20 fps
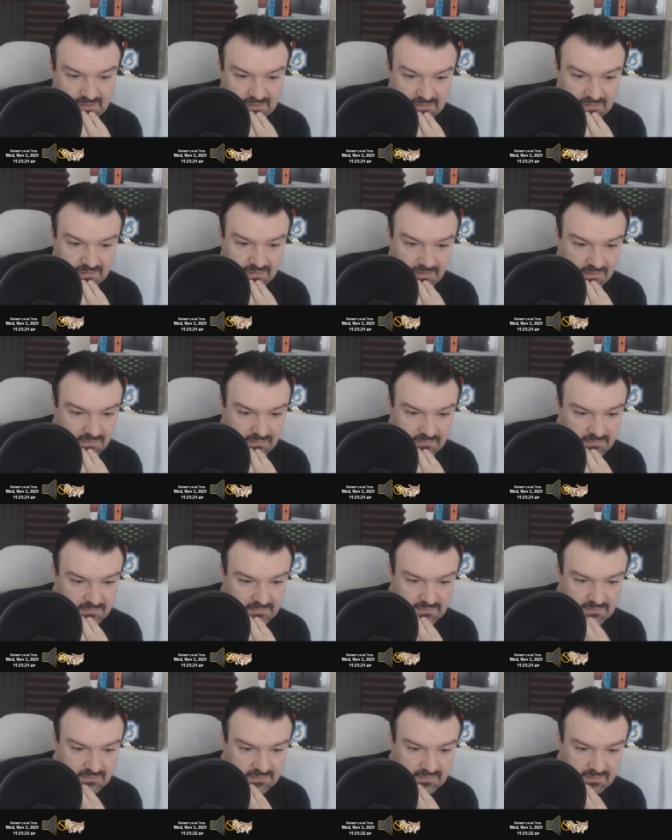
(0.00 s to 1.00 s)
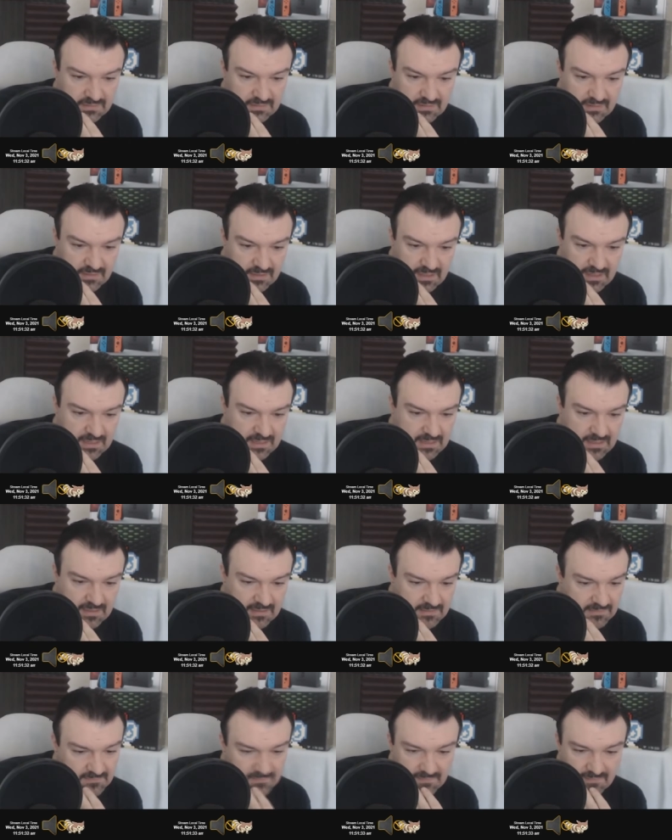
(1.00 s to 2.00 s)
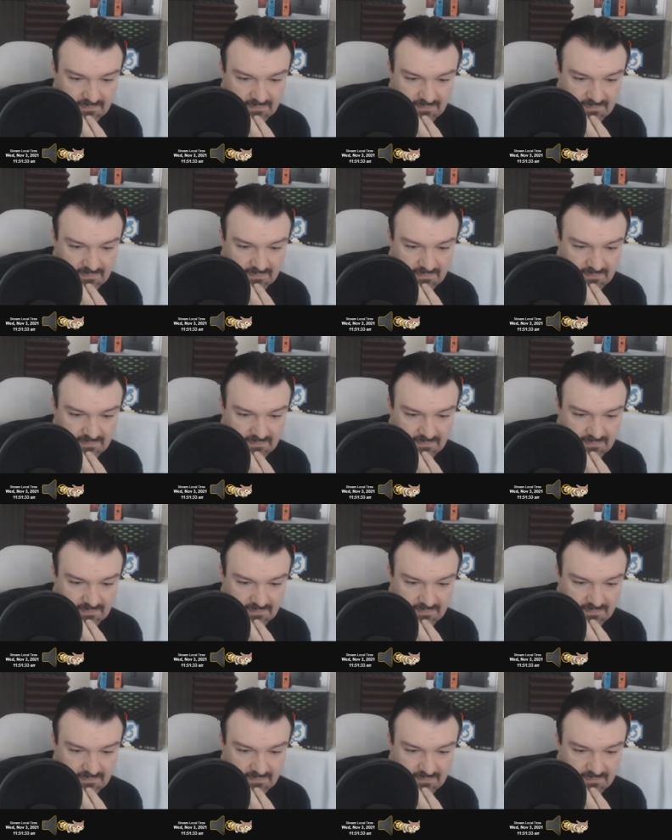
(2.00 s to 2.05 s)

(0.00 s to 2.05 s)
you know? And